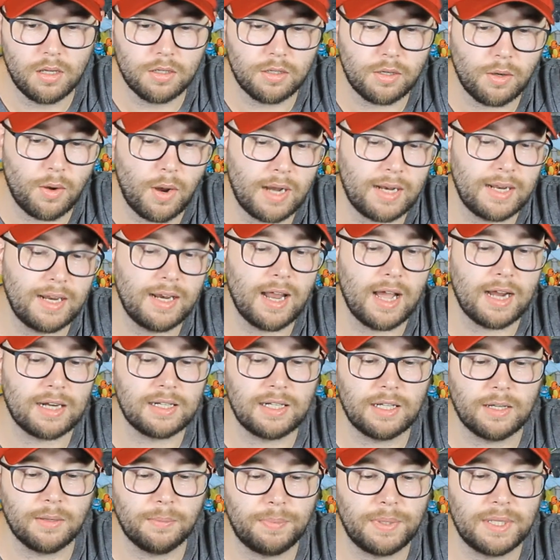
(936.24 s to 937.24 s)
So I didn't
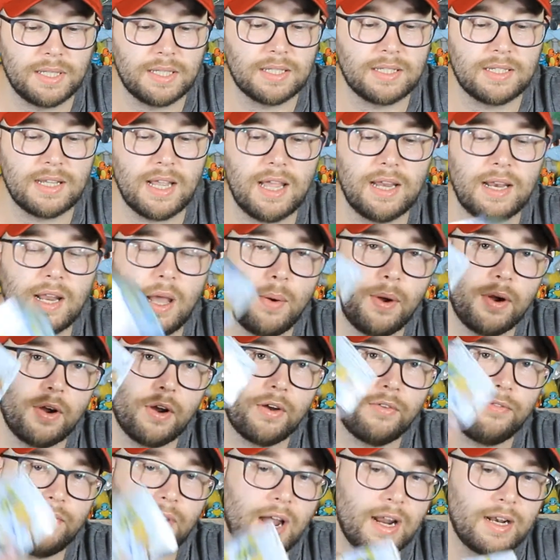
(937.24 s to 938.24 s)
actually complete the set, and now I
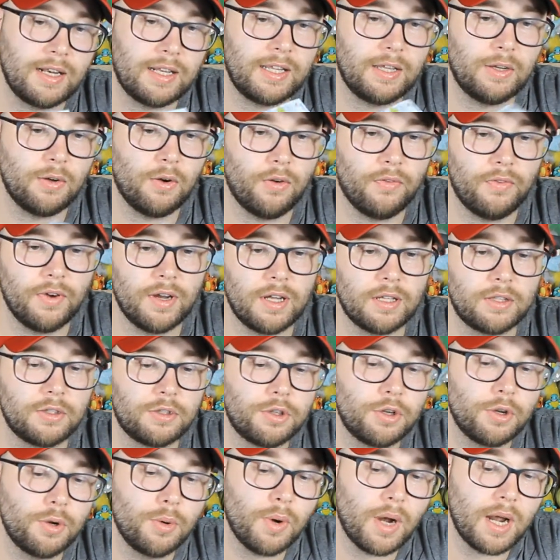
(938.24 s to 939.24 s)
gotta find the other
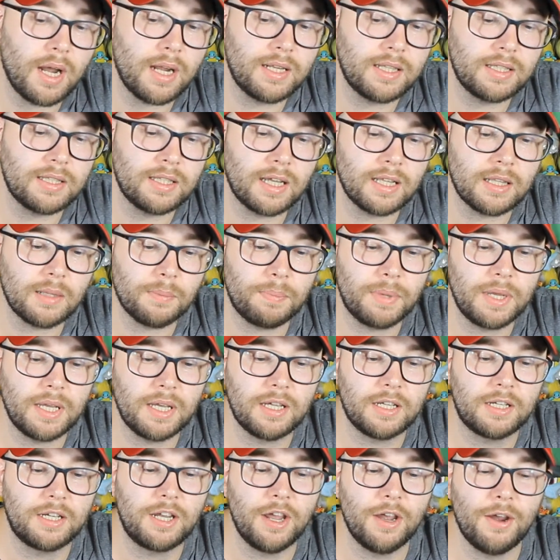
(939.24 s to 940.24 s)
2. I need to get the
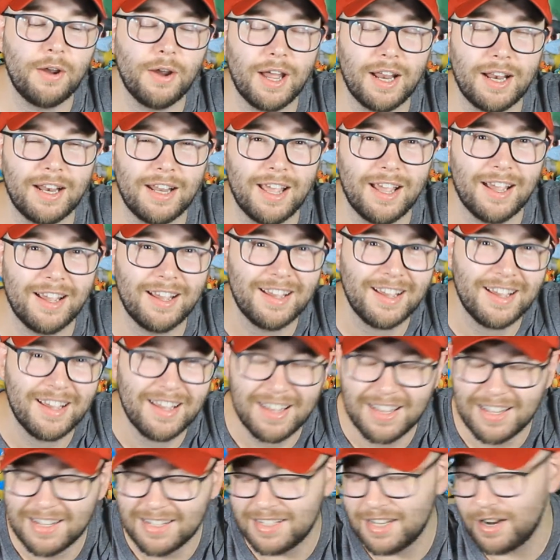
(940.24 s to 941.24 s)
Pikachu and the
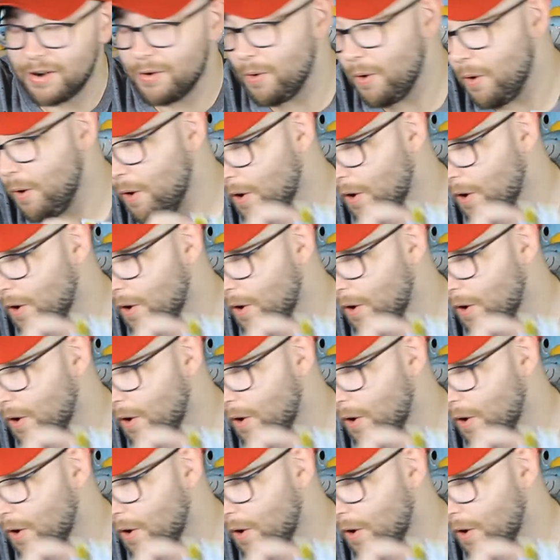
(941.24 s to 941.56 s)
Zero